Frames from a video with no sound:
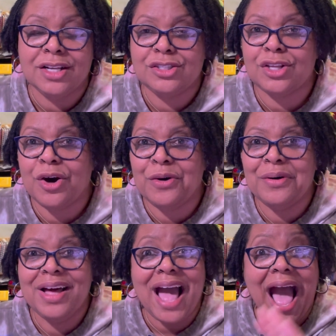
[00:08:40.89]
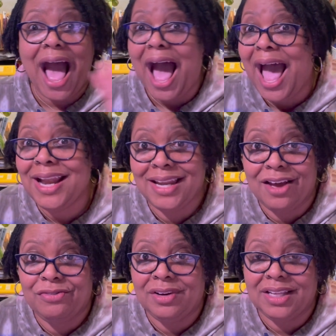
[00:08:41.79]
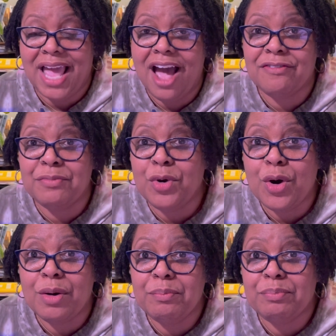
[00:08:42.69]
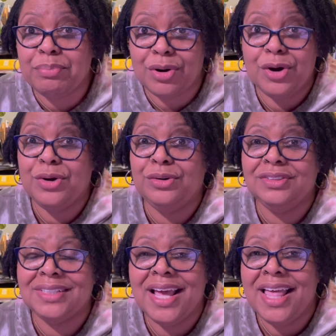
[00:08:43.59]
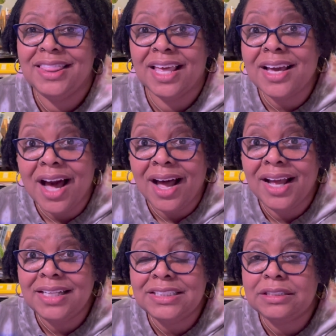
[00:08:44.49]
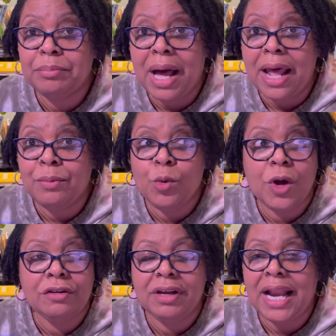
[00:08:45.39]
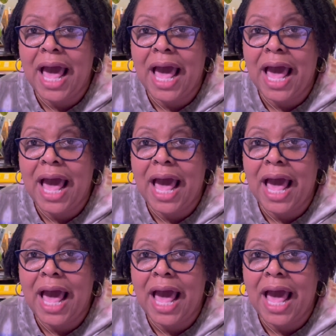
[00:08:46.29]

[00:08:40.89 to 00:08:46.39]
So I definitely have more pros than cons to bottom watering.